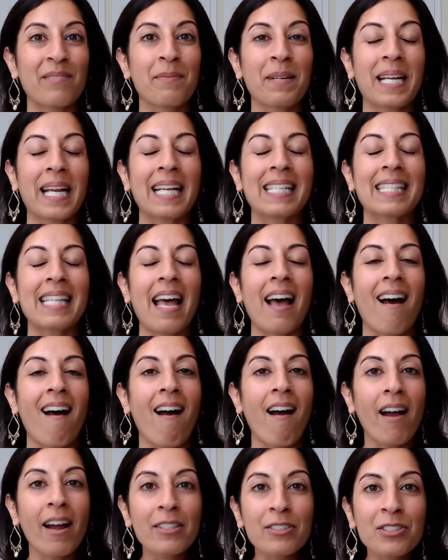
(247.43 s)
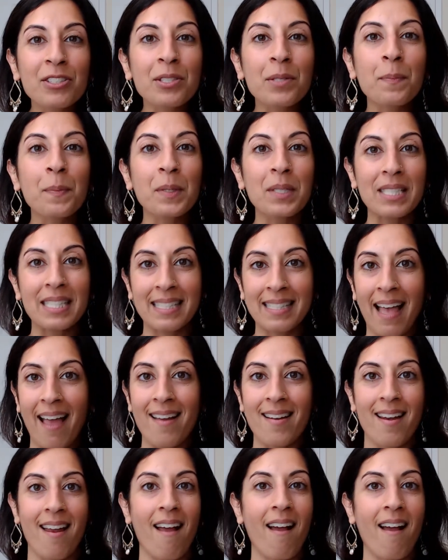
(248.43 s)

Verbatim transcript: because one hundred percent